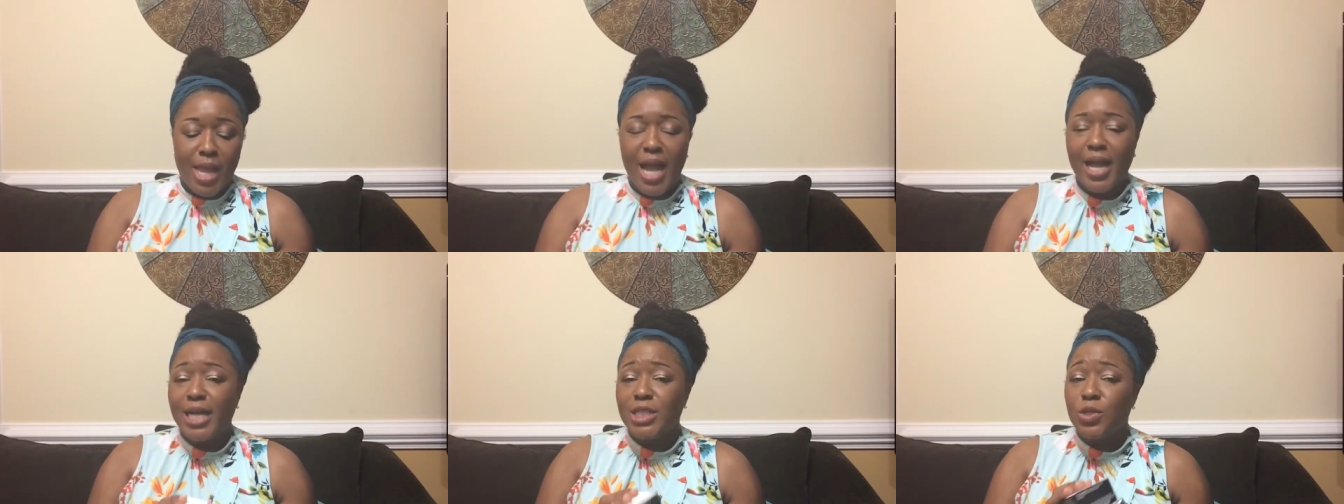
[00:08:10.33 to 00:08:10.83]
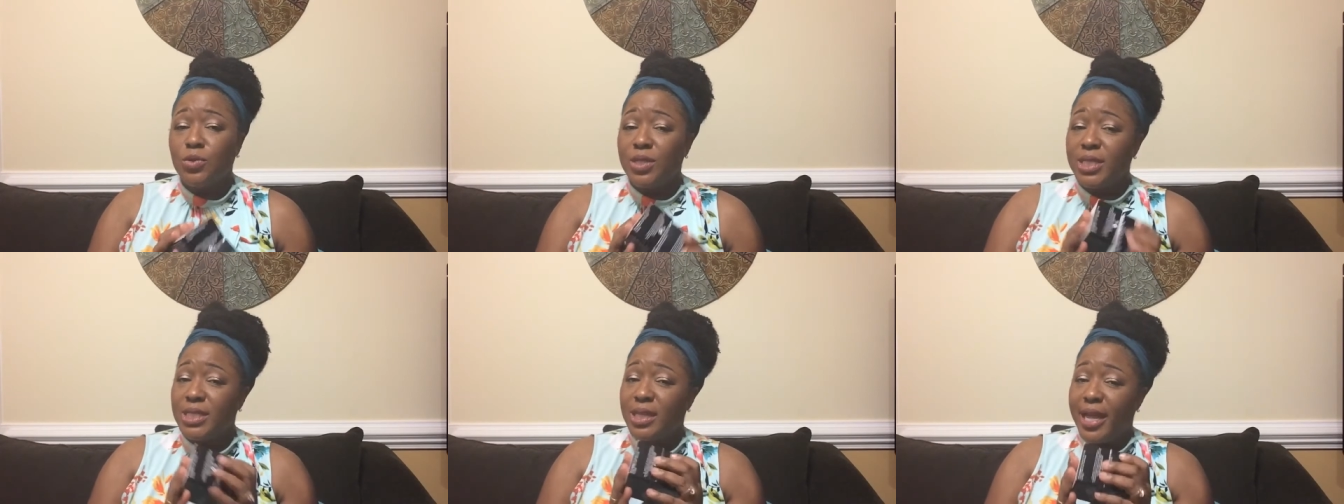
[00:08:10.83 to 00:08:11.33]
I got two of
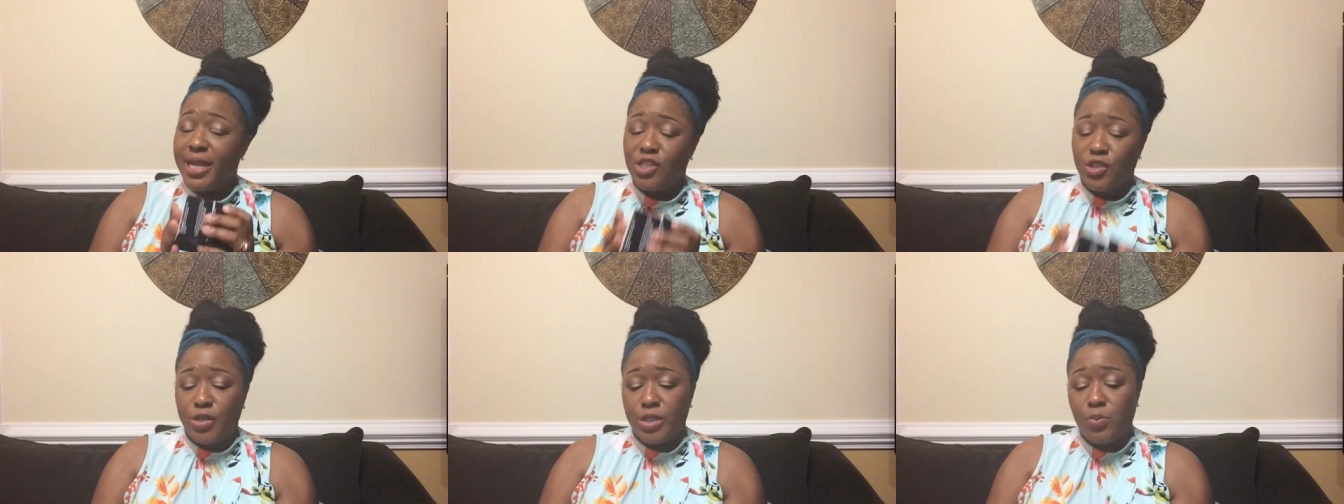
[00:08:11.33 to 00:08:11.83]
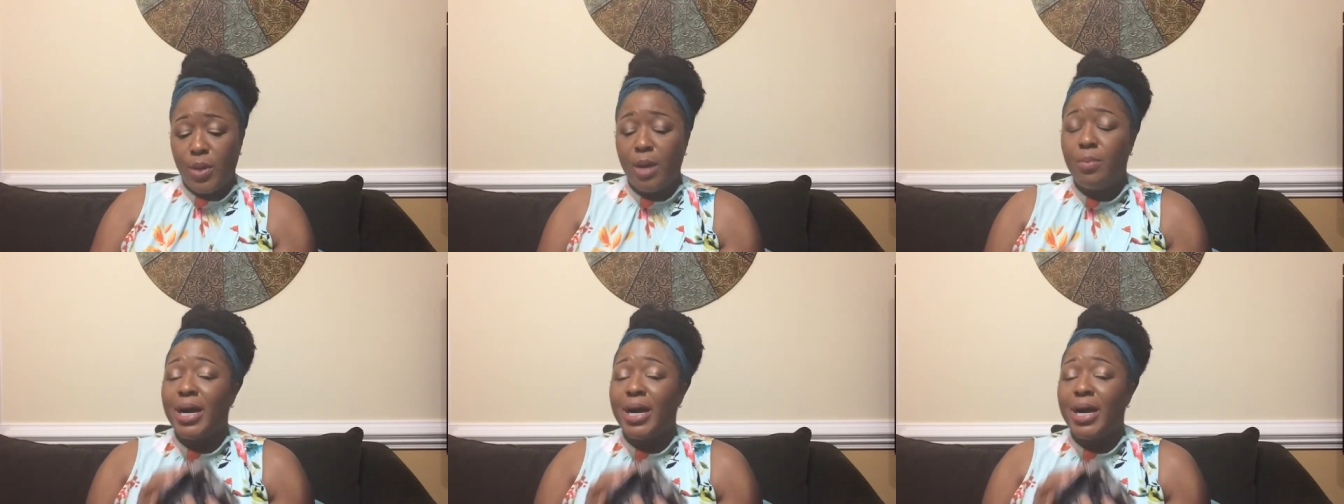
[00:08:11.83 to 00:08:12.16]
these last year as well,